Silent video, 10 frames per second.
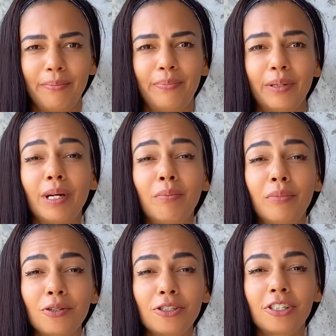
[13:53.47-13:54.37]
but
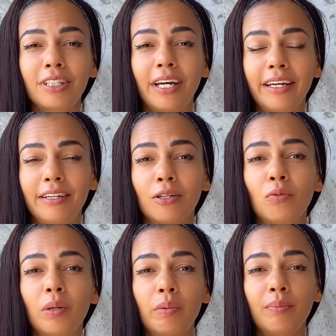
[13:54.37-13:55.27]
emotionally I hear
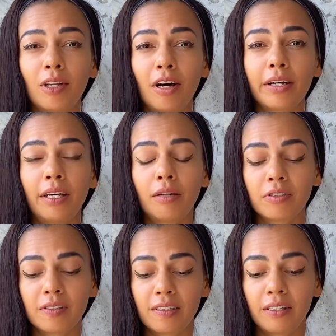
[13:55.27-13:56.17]
women blocking and
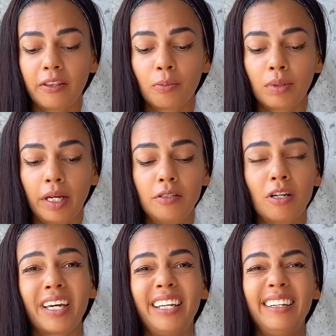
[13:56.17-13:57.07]
resisting their blood,
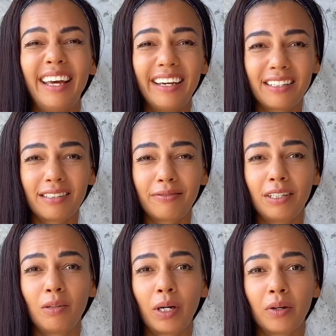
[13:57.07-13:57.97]
talking
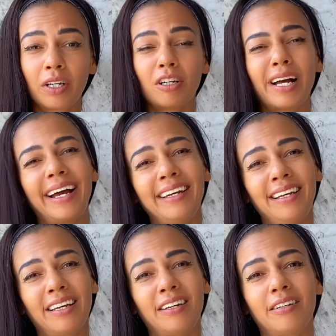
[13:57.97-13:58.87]
negatively about it or hiding
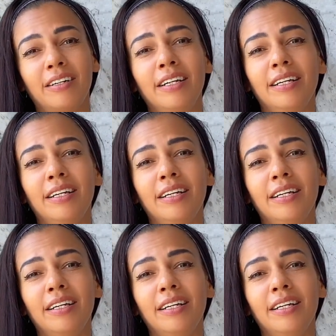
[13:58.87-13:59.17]
it, or,